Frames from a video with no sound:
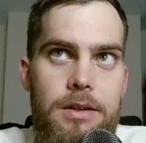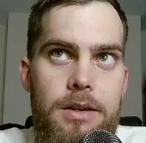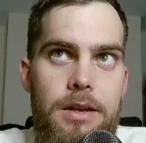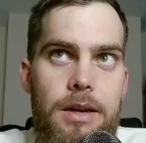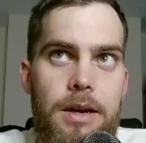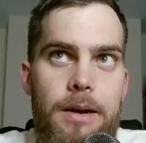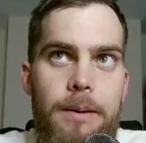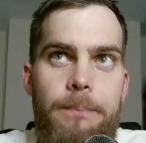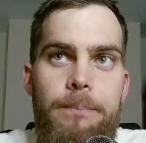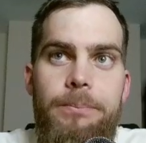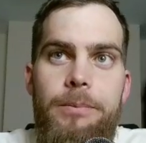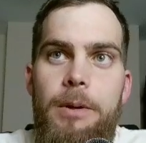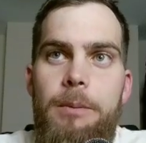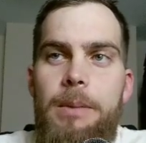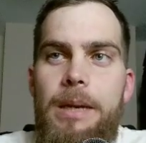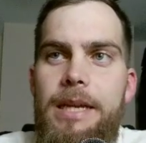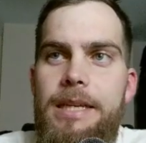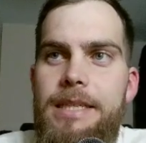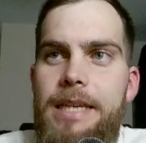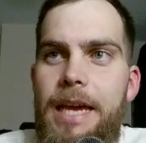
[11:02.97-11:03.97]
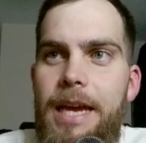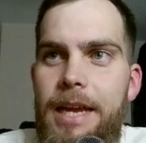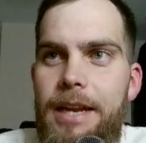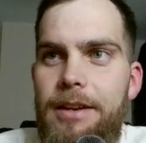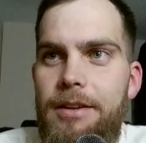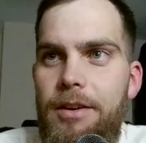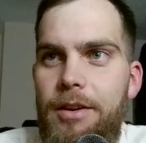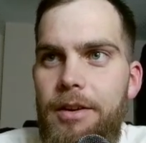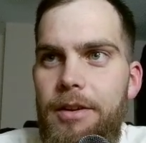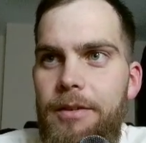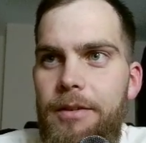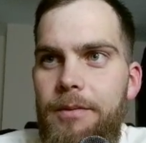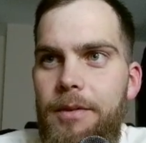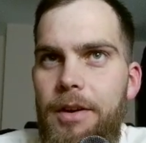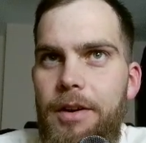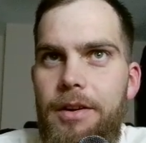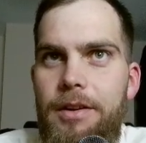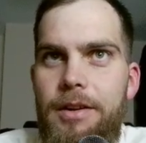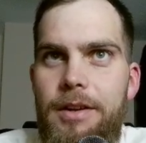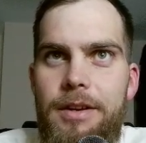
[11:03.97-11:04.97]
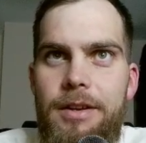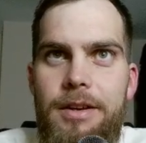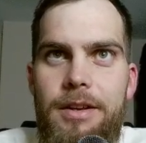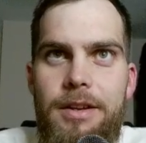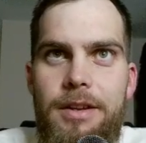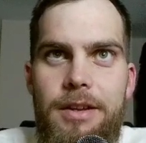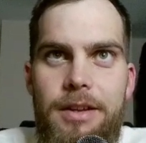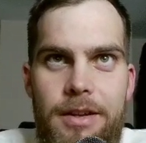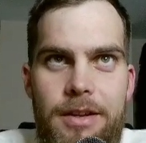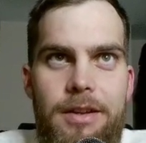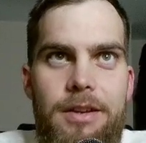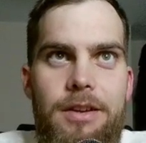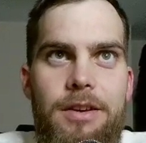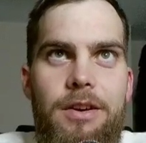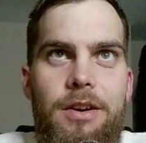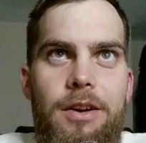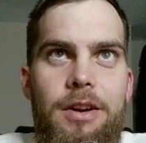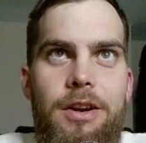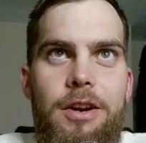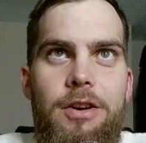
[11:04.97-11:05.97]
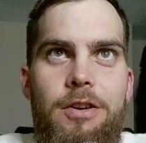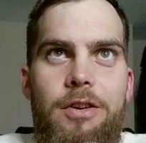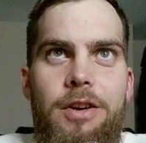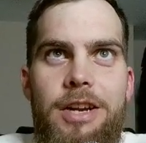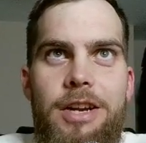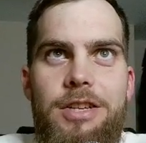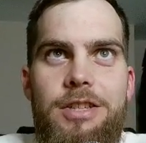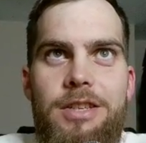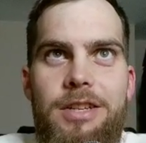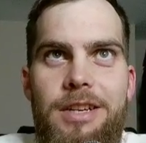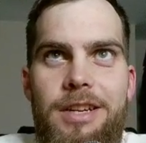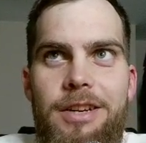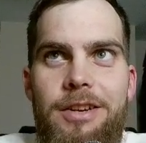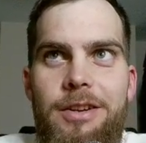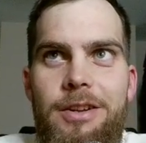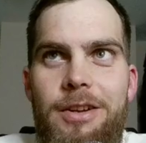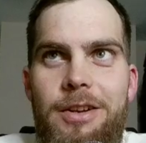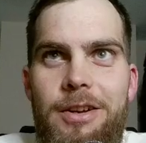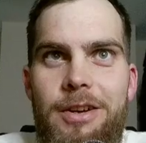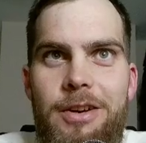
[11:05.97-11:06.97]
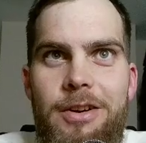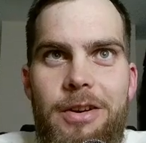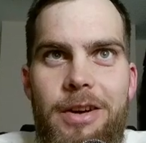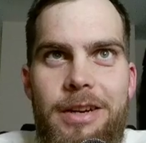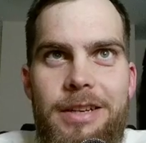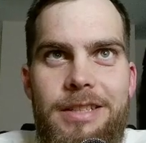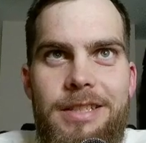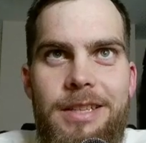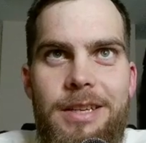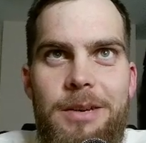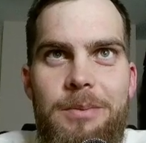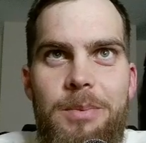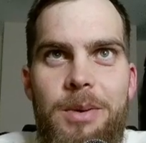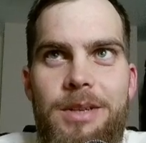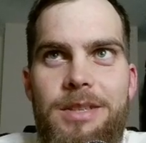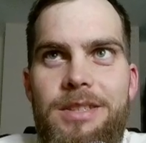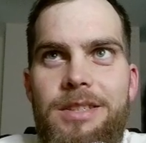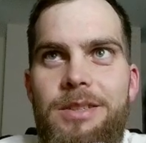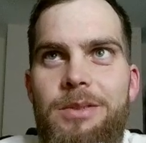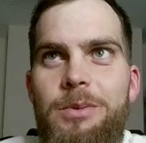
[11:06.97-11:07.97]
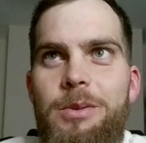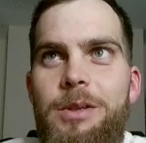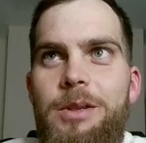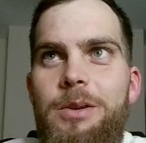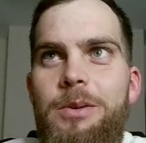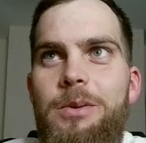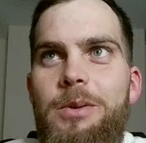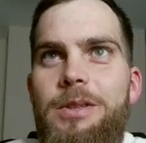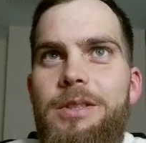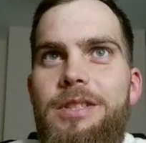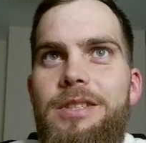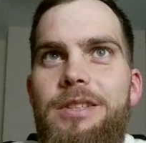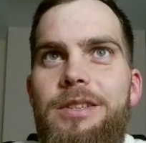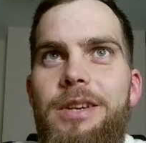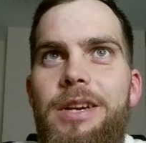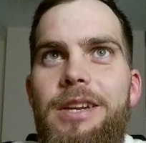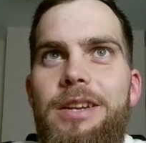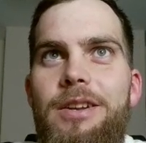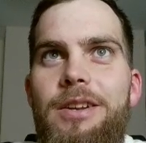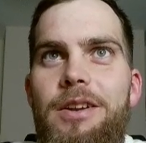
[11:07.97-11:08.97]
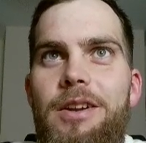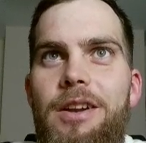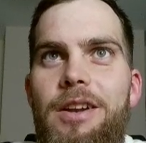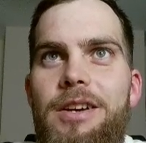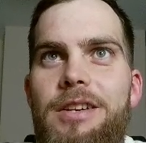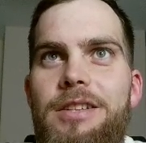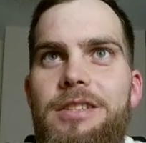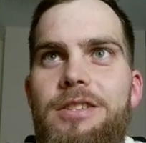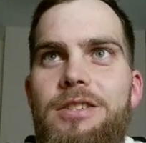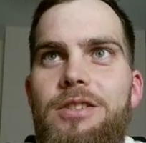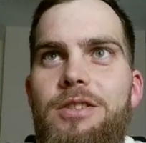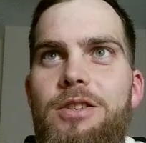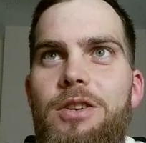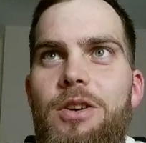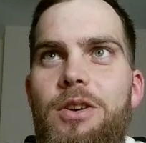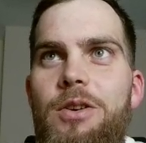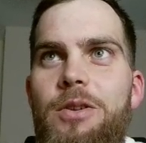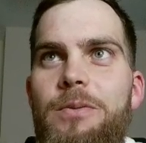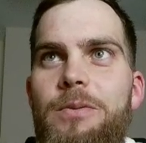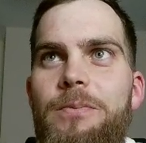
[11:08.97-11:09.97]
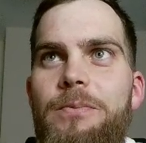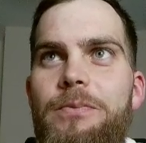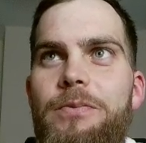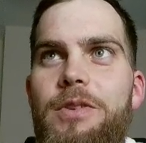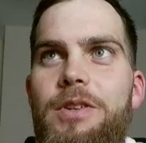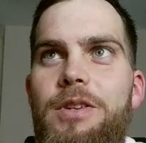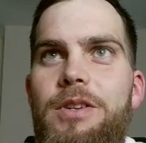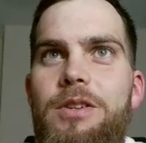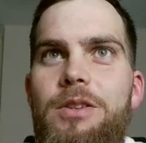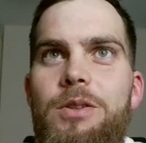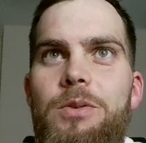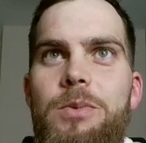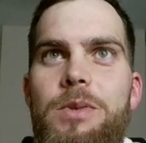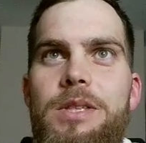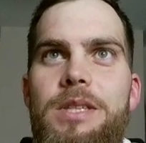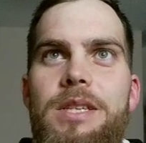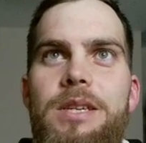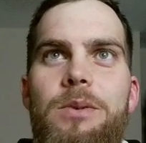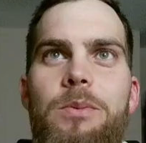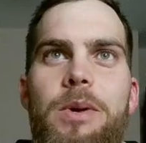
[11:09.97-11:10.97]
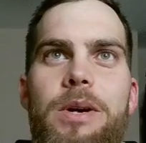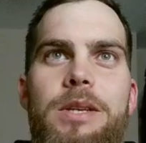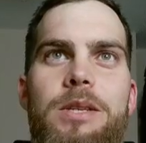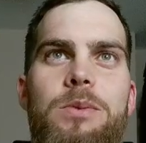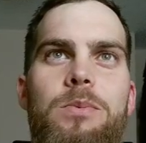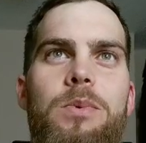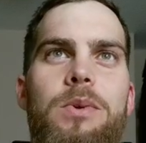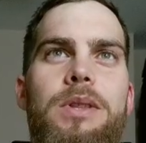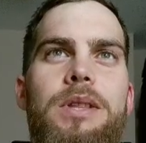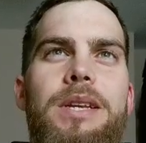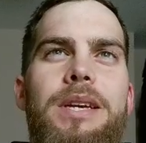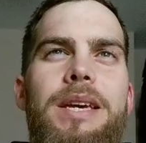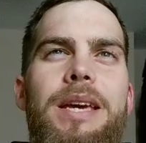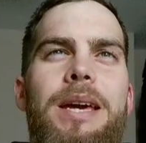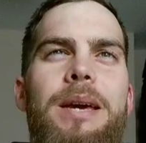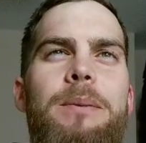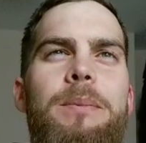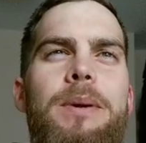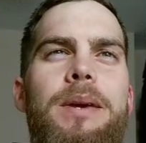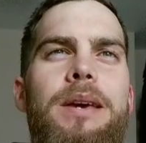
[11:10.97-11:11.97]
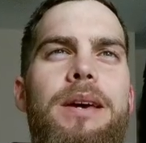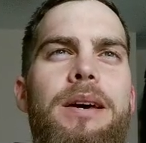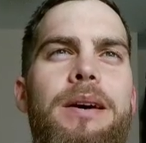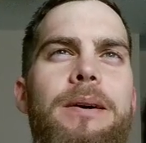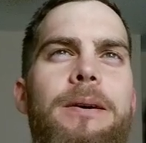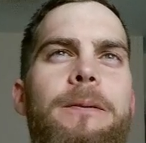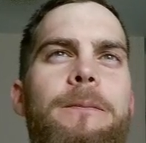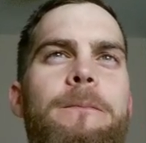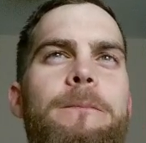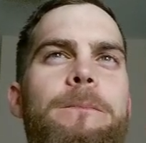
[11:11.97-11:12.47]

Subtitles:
But let's end on a correction, a correct puzzle. We don't want to end on a loss. So, do we see a way to win the game here?